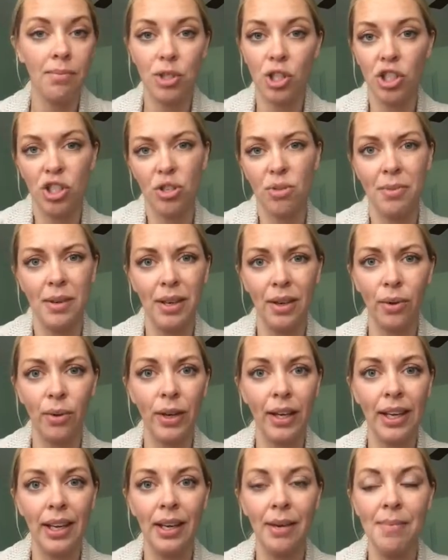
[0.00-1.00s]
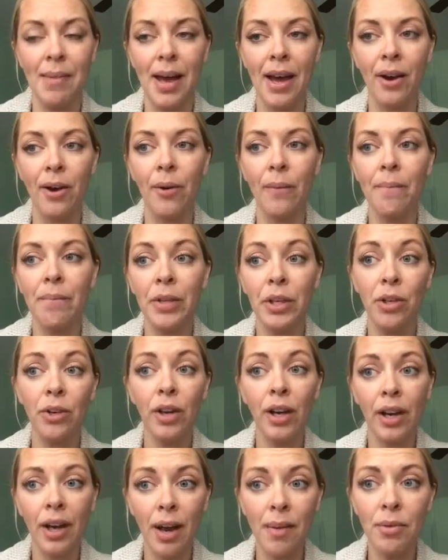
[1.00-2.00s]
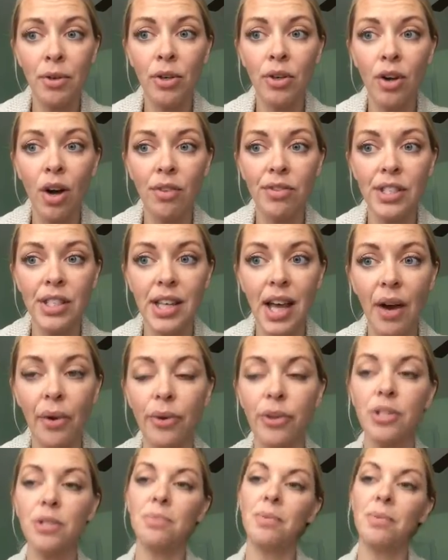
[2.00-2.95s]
just shoot me a quick email. You can come during office hours,